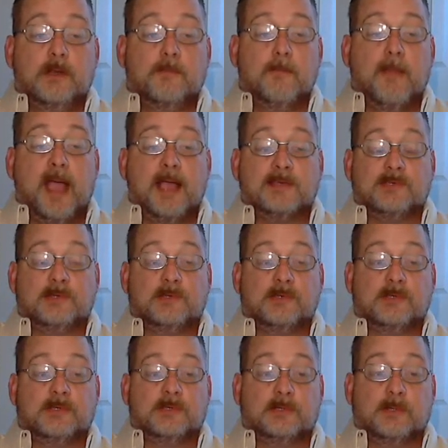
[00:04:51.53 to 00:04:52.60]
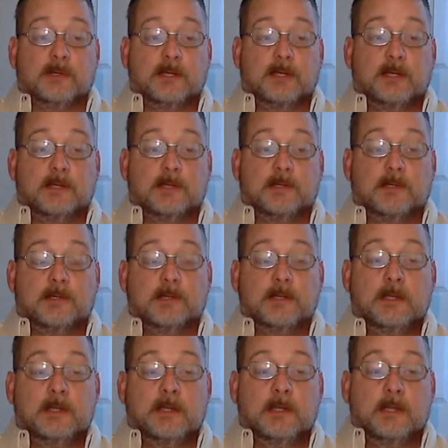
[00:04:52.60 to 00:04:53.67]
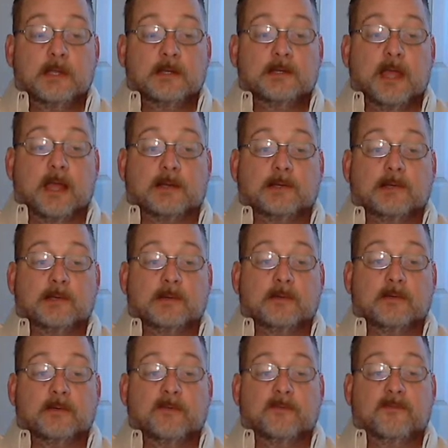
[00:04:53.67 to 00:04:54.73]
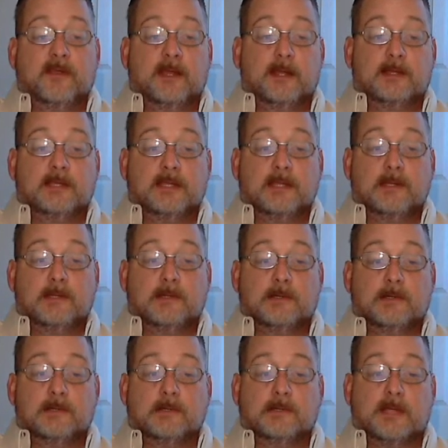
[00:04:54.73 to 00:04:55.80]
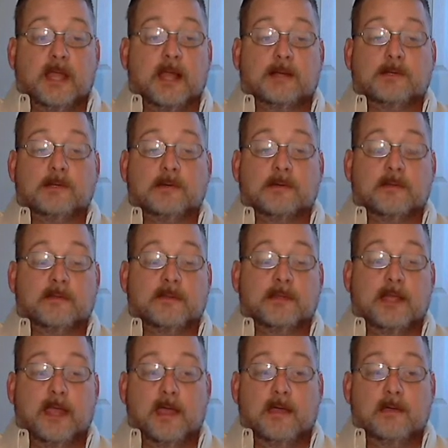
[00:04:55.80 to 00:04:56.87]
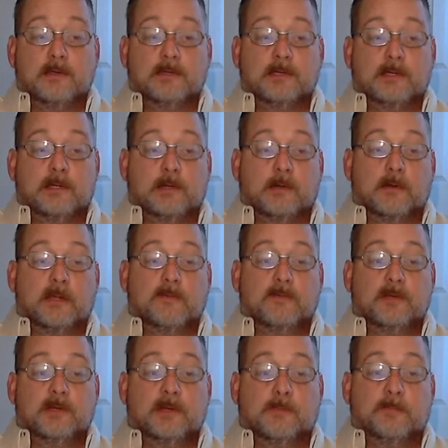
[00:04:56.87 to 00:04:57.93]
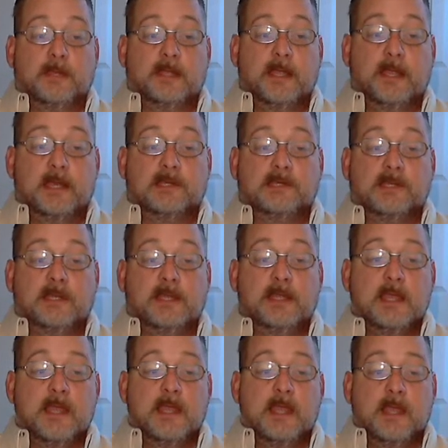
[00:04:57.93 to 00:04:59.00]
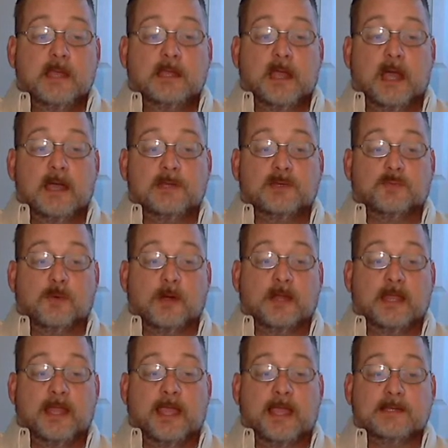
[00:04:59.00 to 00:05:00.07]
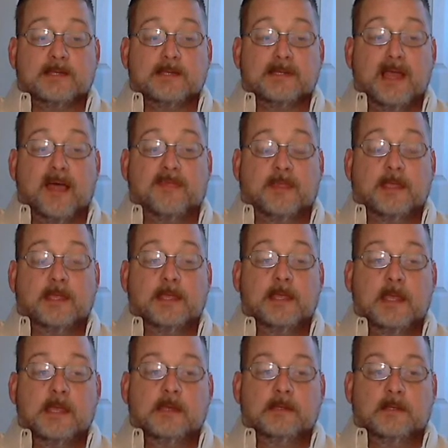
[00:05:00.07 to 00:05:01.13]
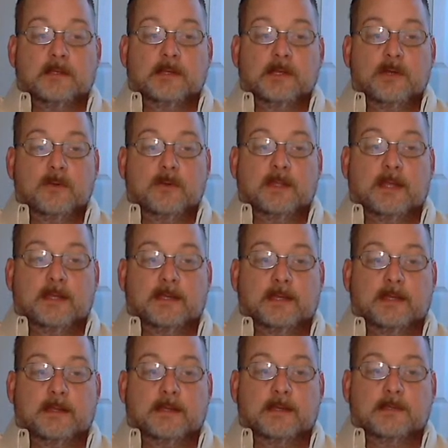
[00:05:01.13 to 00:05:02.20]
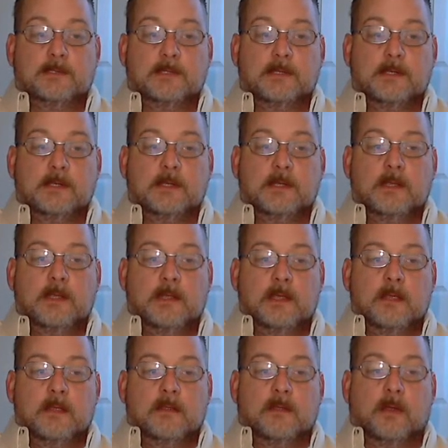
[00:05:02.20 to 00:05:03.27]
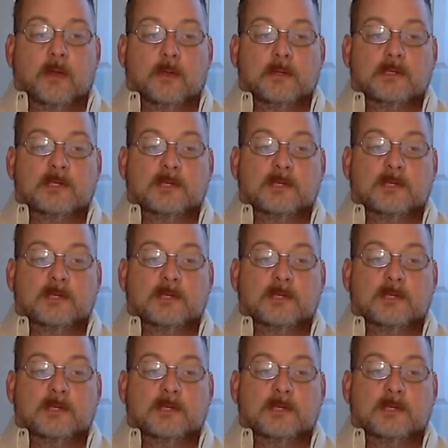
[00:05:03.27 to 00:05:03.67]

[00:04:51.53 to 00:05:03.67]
master's degree or your doctor of divinity or your doctor of theology or even your PhD. God's working has nothing to do with any of this. The Holy